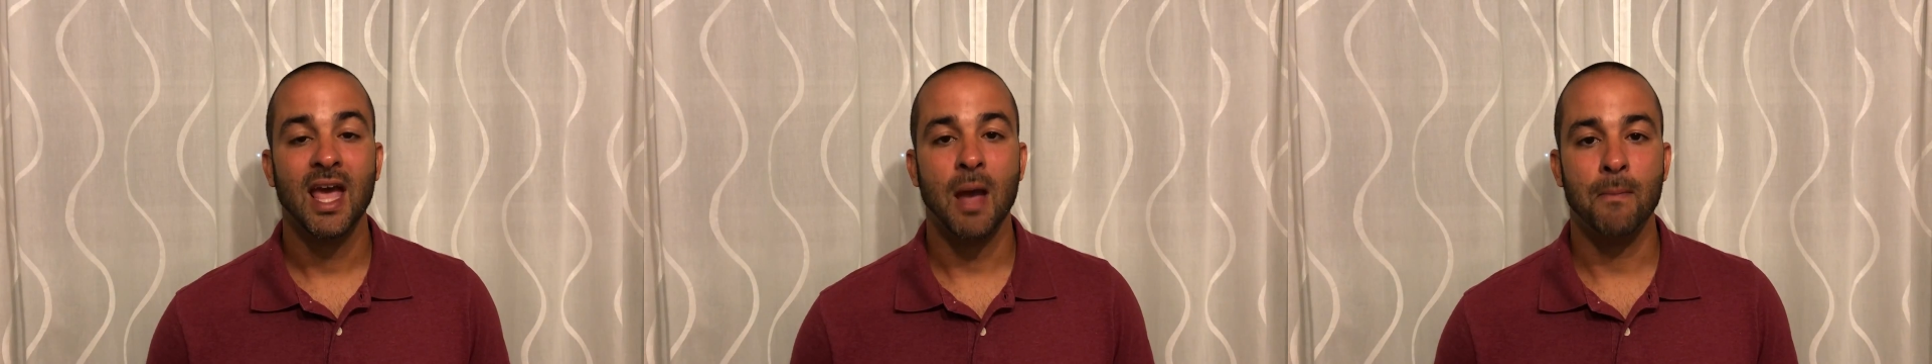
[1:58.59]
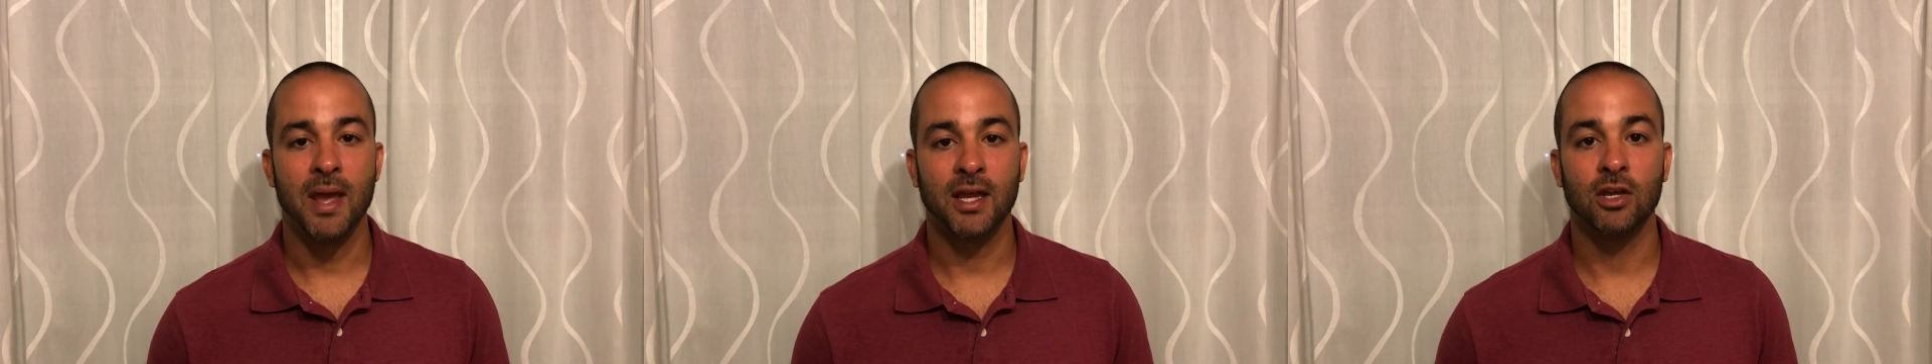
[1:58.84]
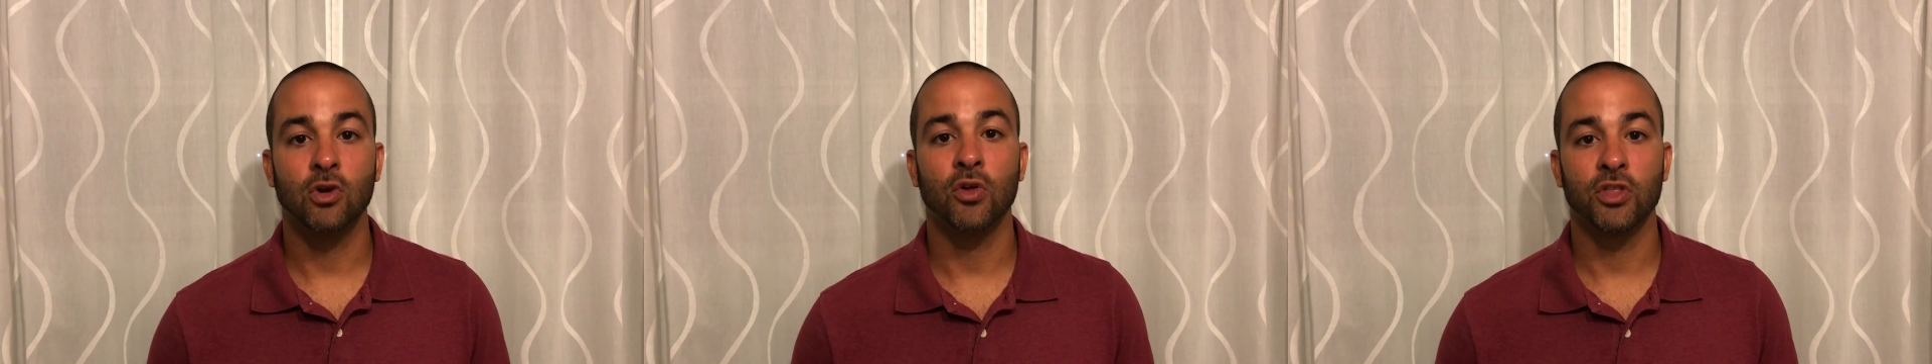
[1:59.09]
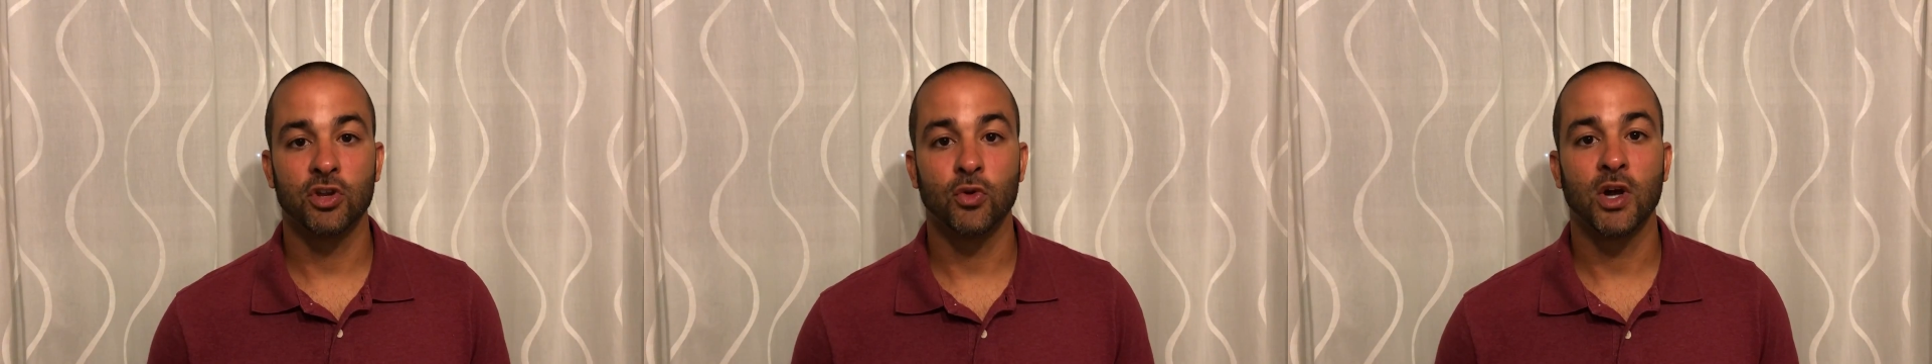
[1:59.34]
and make it go
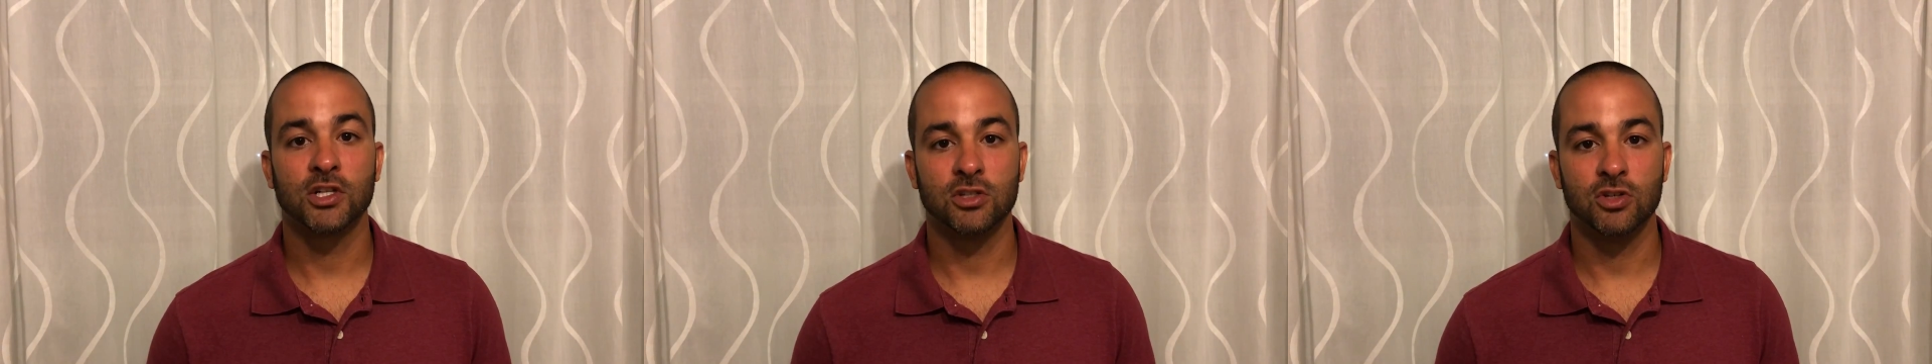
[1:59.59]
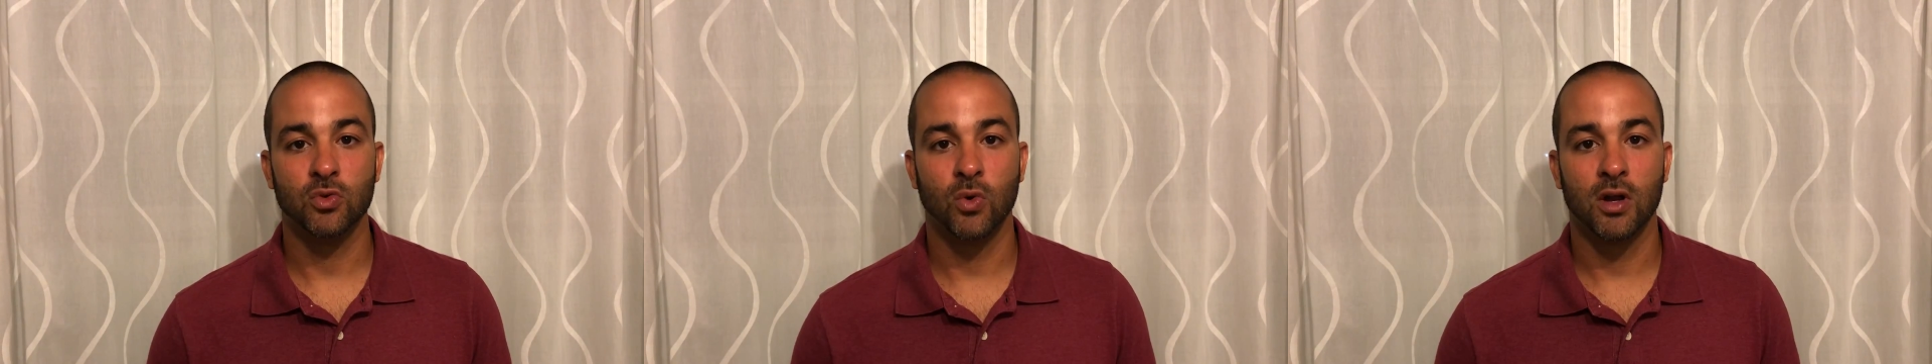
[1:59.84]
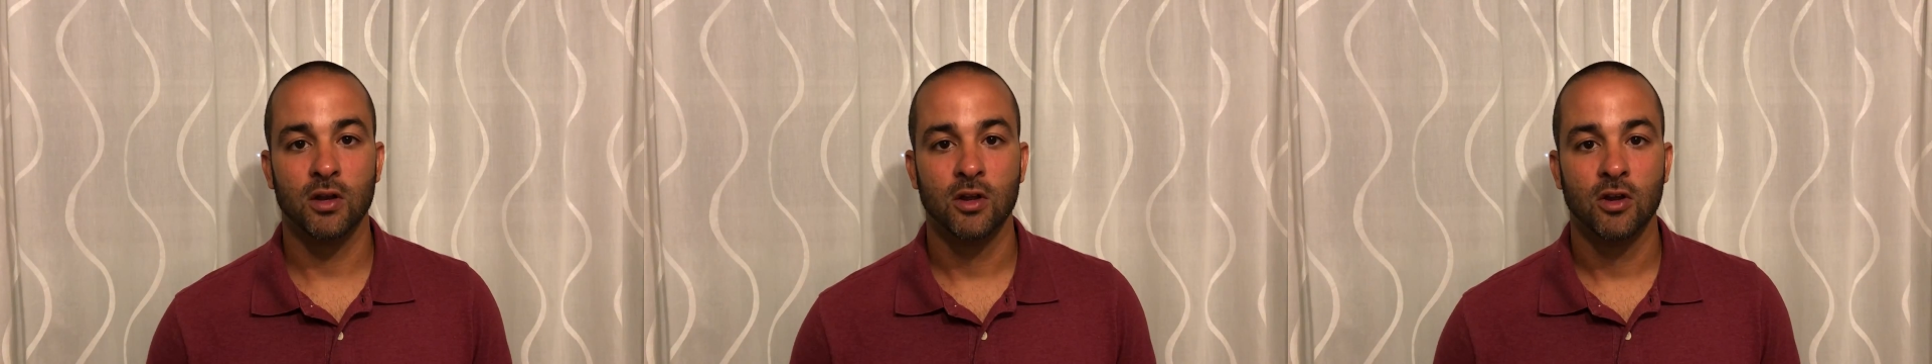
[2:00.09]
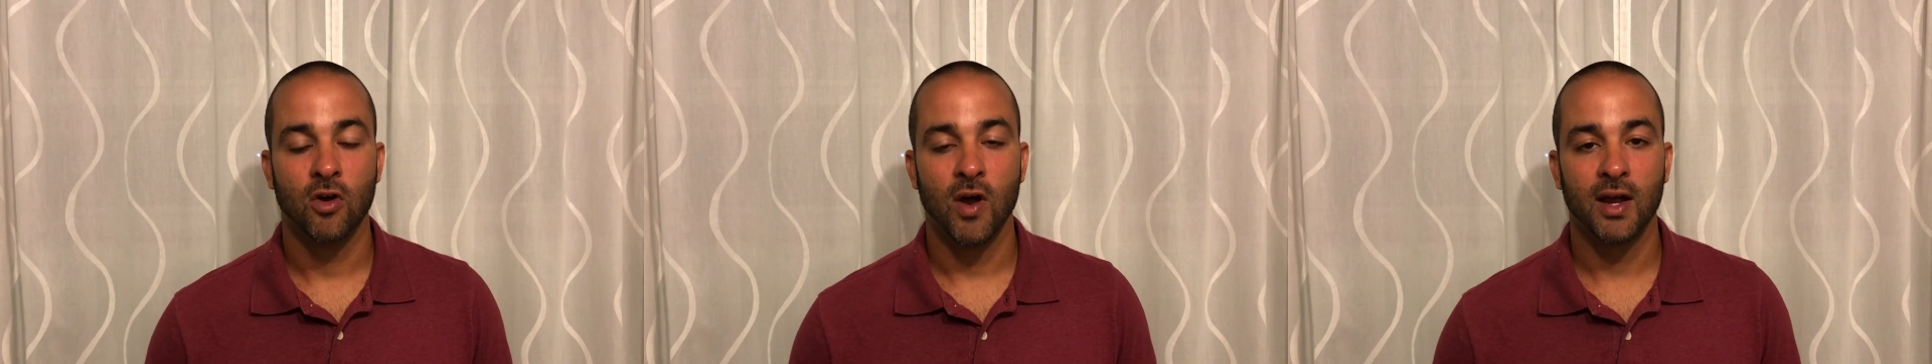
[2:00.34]
in the direction you want.
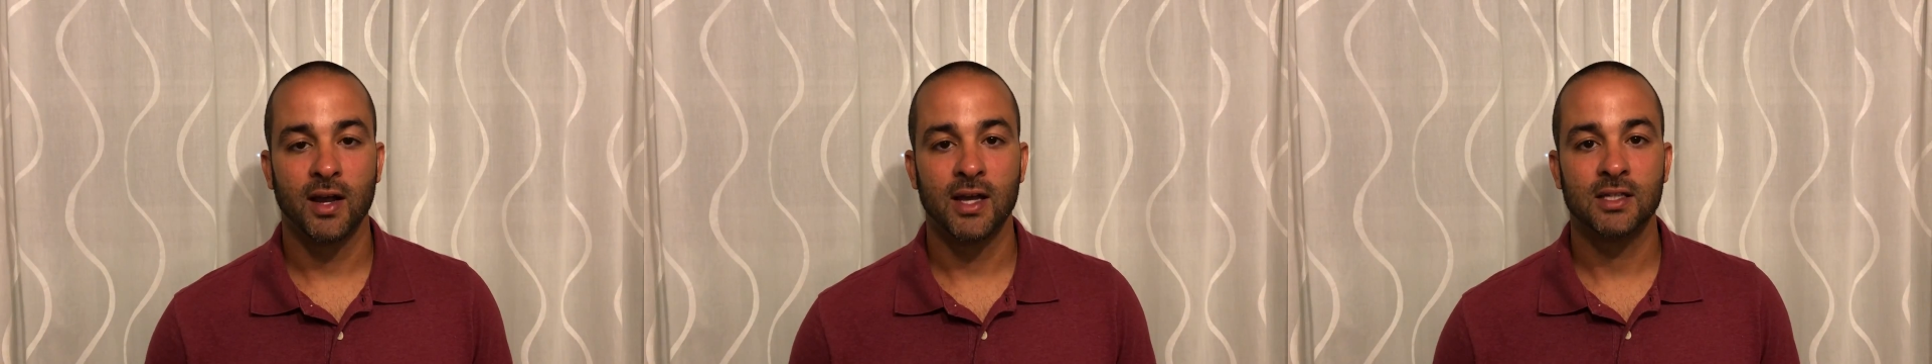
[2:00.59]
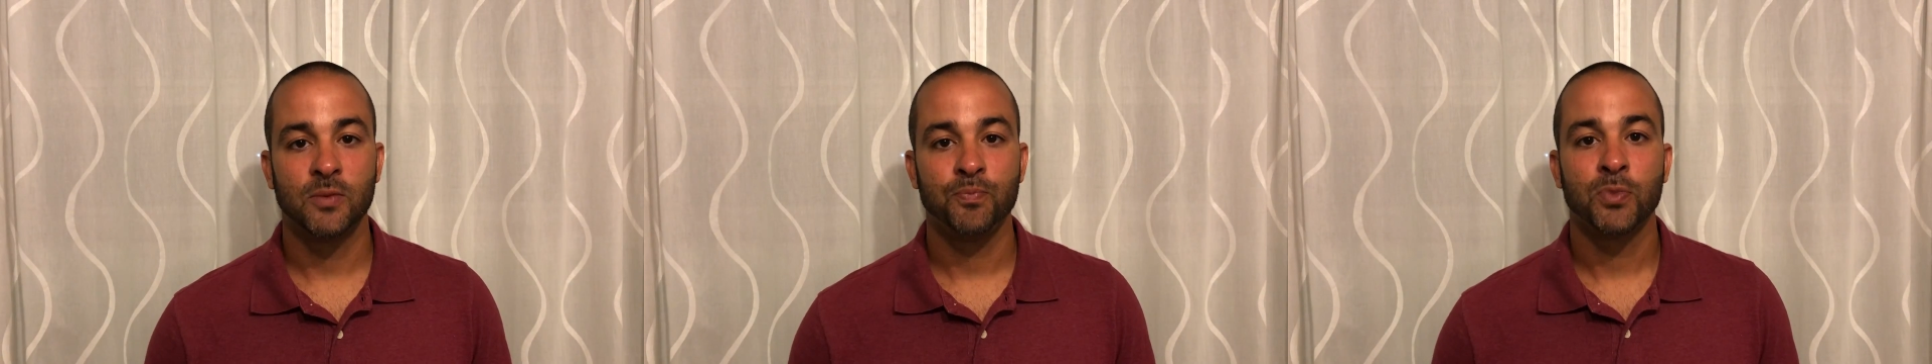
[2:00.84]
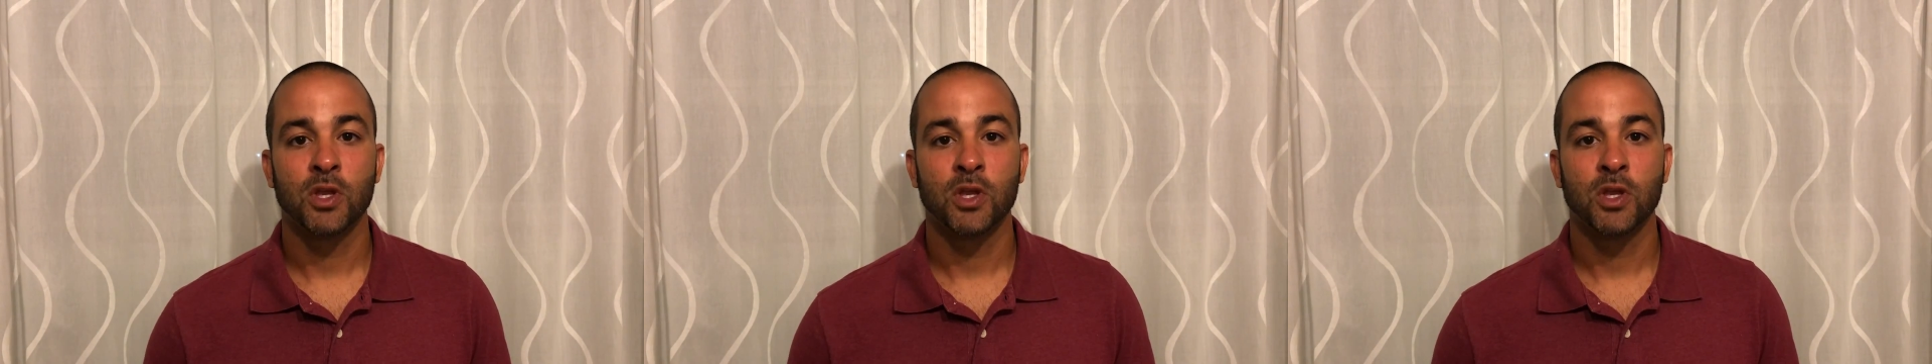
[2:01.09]
All right, guys?